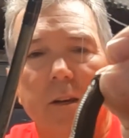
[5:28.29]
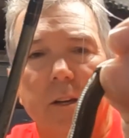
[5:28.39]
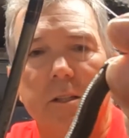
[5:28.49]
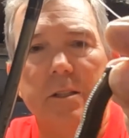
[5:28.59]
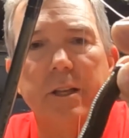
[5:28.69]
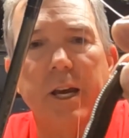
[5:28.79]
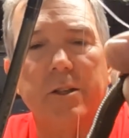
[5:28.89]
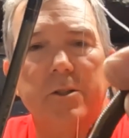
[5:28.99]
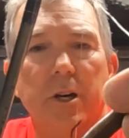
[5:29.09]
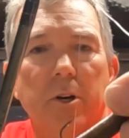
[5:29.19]
This is an
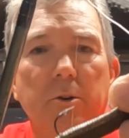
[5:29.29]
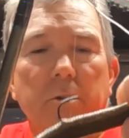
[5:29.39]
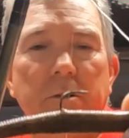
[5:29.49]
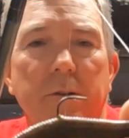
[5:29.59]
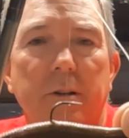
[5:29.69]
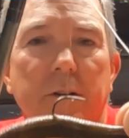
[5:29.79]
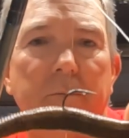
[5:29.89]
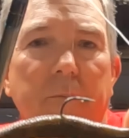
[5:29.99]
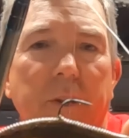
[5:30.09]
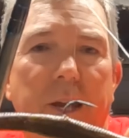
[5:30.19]
X Zone,
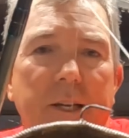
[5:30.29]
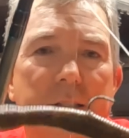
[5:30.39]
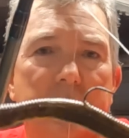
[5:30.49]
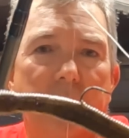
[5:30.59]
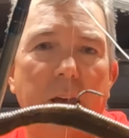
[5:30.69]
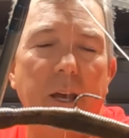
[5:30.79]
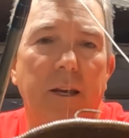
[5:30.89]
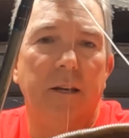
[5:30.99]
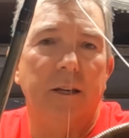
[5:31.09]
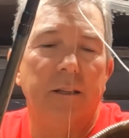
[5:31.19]
X
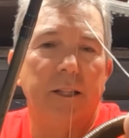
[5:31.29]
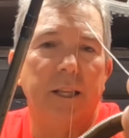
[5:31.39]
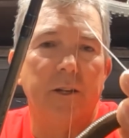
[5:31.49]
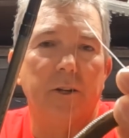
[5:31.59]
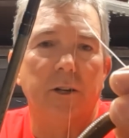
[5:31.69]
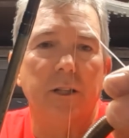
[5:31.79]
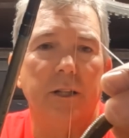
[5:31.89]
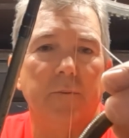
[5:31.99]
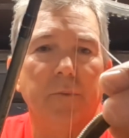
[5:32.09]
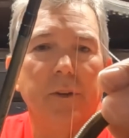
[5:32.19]
Ned, I think they call it.